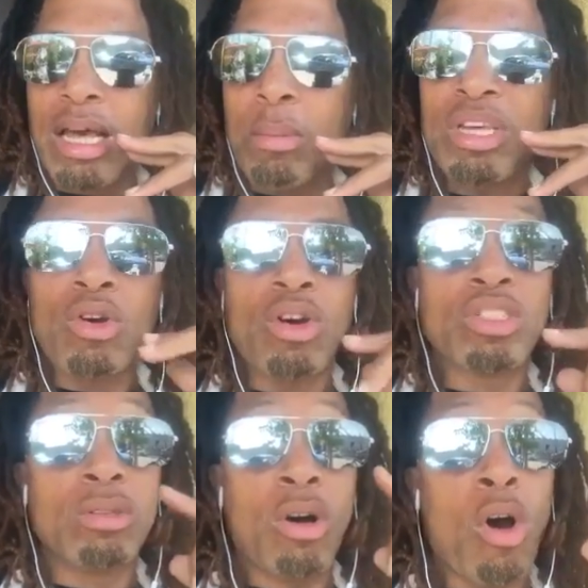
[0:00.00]

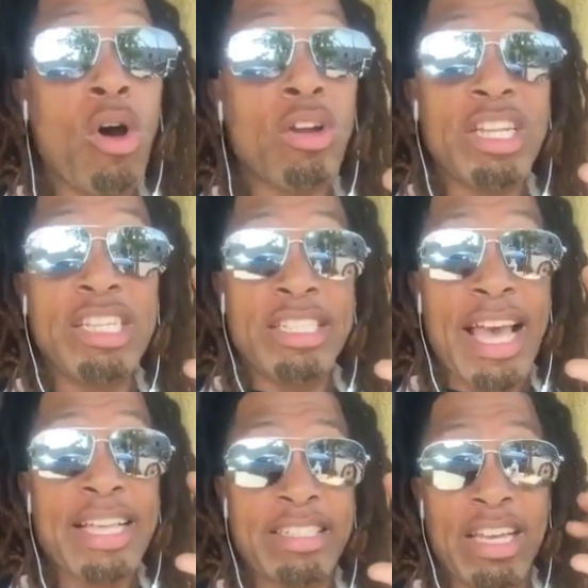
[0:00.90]
Because all of these
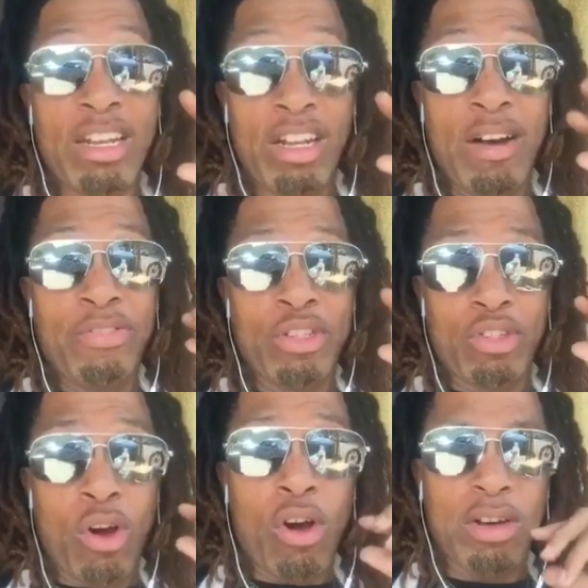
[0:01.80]
cats that love to
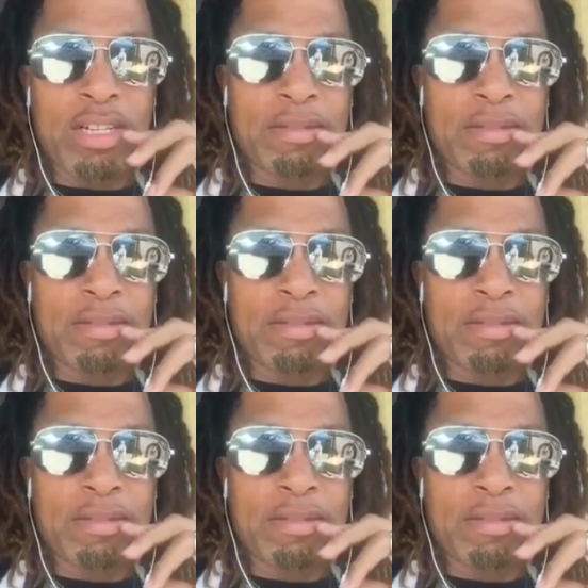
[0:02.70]
talk